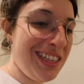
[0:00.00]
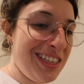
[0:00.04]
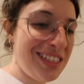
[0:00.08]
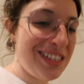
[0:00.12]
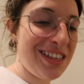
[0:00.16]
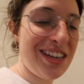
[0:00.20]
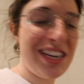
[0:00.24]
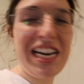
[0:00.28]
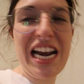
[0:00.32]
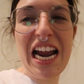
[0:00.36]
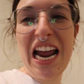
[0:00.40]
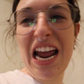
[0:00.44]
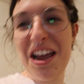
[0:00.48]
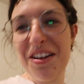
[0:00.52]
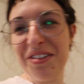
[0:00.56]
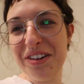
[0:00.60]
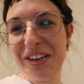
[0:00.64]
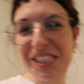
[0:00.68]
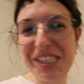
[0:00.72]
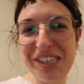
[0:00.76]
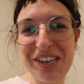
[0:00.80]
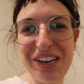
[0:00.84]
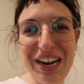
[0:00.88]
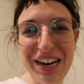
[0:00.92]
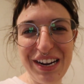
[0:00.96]
So he gave
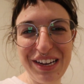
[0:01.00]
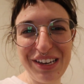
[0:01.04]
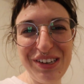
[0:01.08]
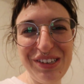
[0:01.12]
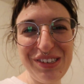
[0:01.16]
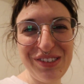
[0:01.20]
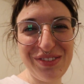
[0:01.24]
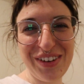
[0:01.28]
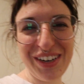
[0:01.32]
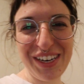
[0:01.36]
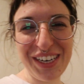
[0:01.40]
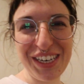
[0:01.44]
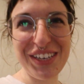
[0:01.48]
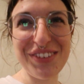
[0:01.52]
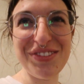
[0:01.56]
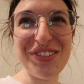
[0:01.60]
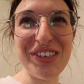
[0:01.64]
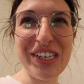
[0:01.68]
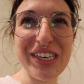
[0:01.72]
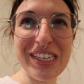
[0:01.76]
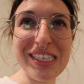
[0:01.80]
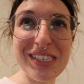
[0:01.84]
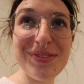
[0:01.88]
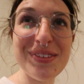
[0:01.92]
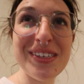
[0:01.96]
us Grey Goose vodka for
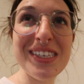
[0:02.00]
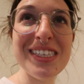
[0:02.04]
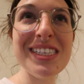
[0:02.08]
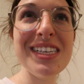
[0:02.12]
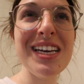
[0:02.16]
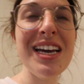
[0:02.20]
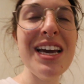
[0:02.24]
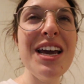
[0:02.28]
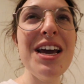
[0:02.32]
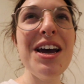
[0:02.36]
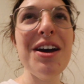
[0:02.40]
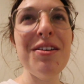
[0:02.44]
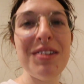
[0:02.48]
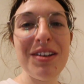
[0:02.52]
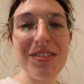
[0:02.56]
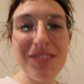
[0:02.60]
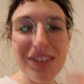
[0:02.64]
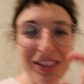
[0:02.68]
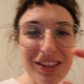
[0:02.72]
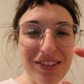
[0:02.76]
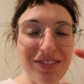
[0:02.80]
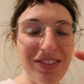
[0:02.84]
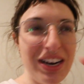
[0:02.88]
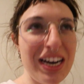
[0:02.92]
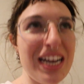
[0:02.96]
Christmas. We have
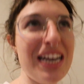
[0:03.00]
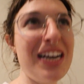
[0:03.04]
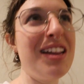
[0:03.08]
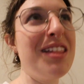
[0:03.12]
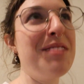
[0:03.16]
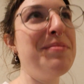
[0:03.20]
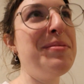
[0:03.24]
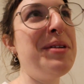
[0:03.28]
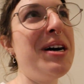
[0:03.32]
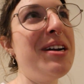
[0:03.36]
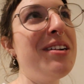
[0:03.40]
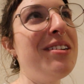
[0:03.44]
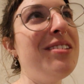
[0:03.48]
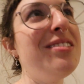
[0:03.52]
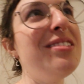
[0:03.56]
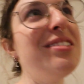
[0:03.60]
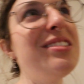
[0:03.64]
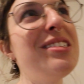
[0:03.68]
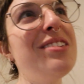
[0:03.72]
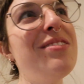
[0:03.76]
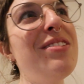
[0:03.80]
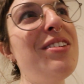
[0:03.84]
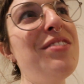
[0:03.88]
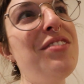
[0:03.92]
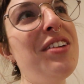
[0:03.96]
like the very end of the bottle,
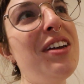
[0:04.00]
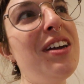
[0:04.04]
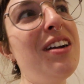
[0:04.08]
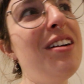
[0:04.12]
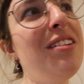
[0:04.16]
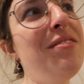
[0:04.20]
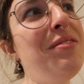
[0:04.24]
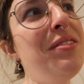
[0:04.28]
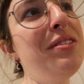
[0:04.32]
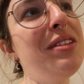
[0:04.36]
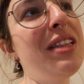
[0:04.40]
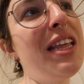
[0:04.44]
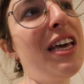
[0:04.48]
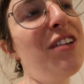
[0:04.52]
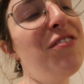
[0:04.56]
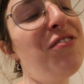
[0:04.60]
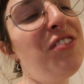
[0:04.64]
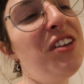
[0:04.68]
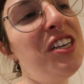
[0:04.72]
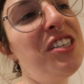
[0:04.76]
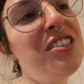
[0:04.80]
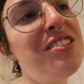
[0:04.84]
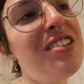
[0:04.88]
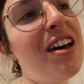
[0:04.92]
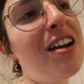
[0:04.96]
so we figured we would like
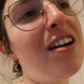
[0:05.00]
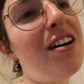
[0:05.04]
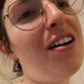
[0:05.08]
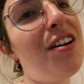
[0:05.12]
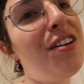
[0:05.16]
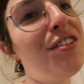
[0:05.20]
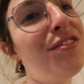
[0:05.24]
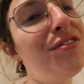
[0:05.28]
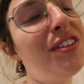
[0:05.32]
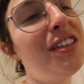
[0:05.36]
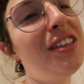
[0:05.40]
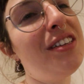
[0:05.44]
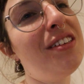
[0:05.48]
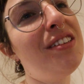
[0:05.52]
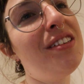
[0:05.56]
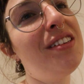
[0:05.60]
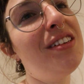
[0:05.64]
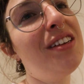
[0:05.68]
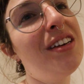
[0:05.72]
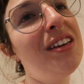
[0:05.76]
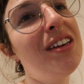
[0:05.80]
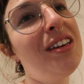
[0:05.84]
finish that off and